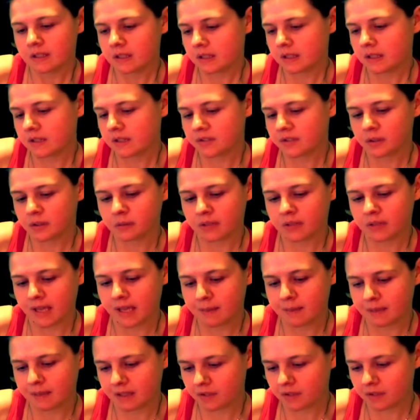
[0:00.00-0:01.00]
it's
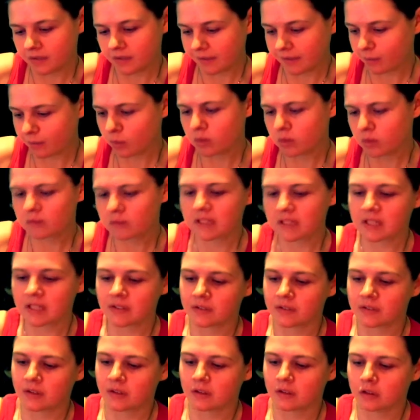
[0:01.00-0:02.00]
okay because I've worn
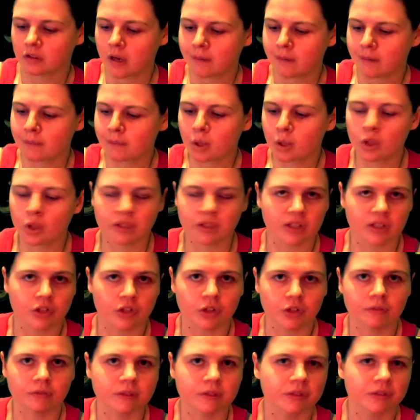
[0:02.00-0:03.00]
these a lot more than
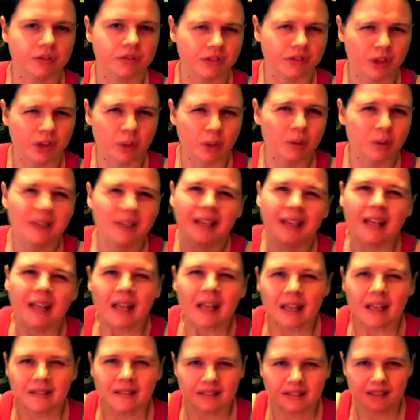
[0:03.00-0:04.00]
the others, so
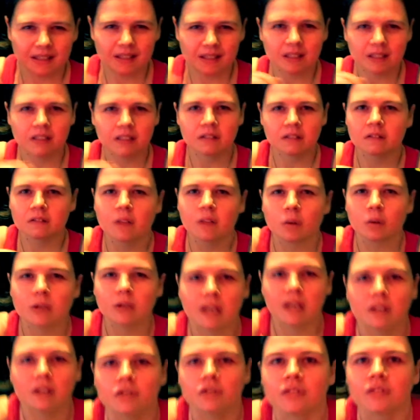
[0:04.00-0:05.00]
it's kind of
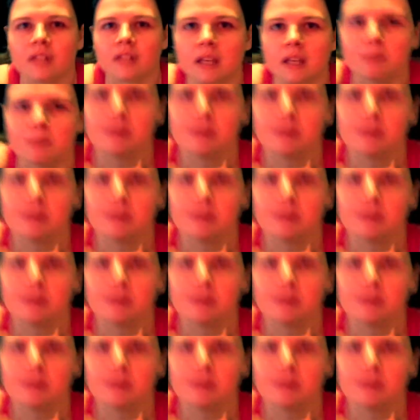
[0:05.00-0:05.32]
okay just to keep it